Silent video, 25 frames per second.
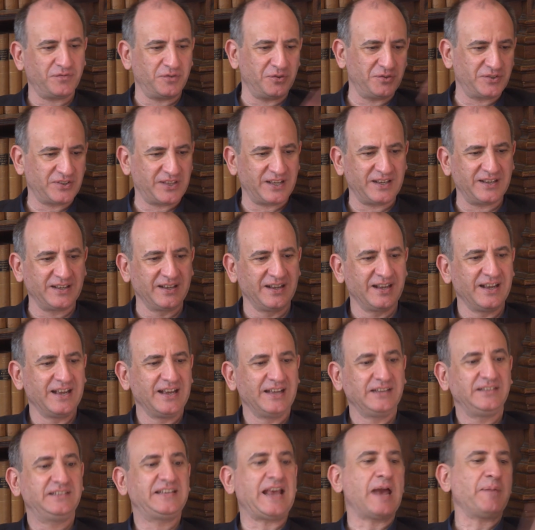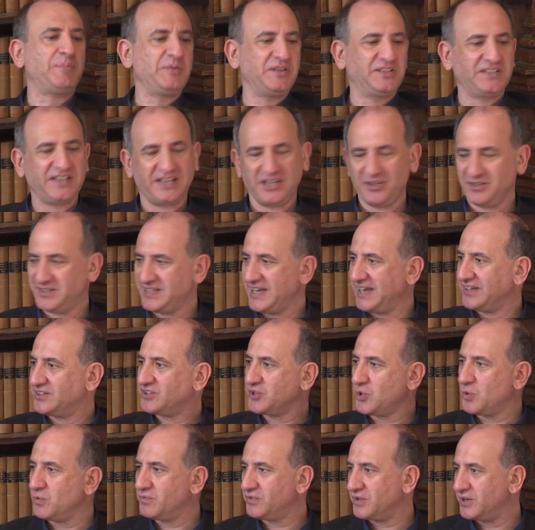who's the deputy who
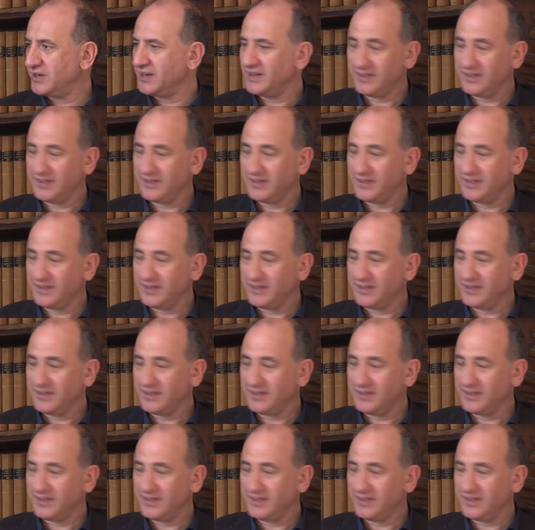takes over.